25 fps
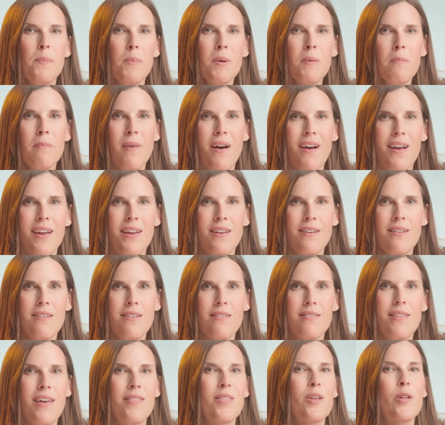in mind
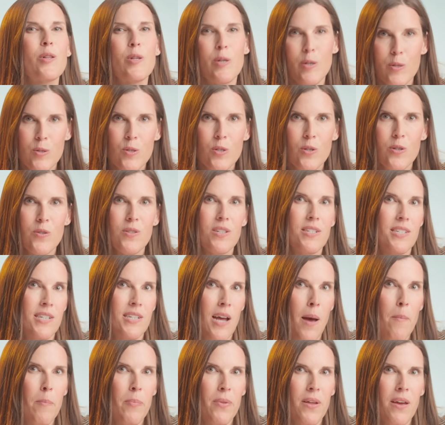that the closer the
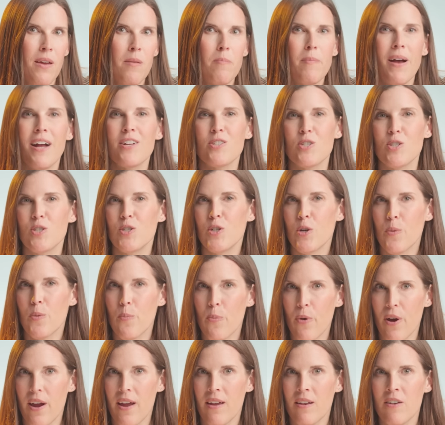template matches your
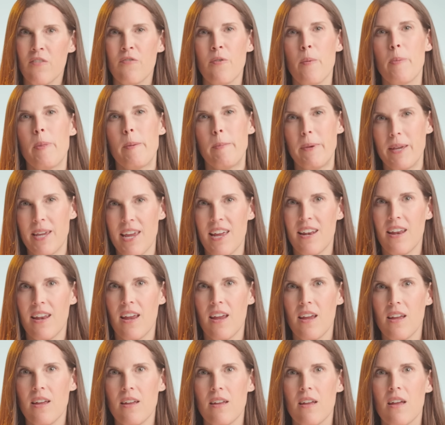brand from the
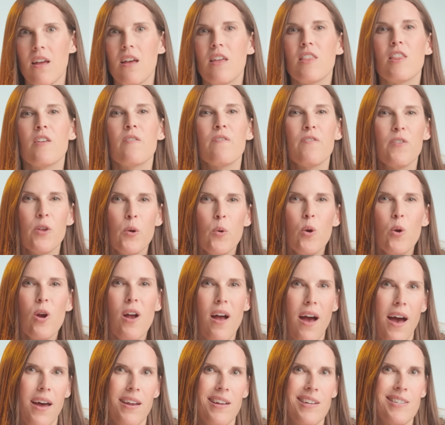beginning, the fewer
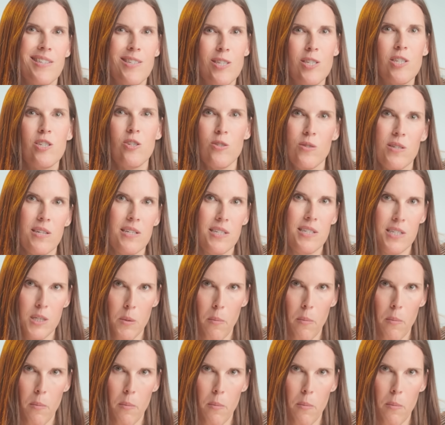edits you'll need to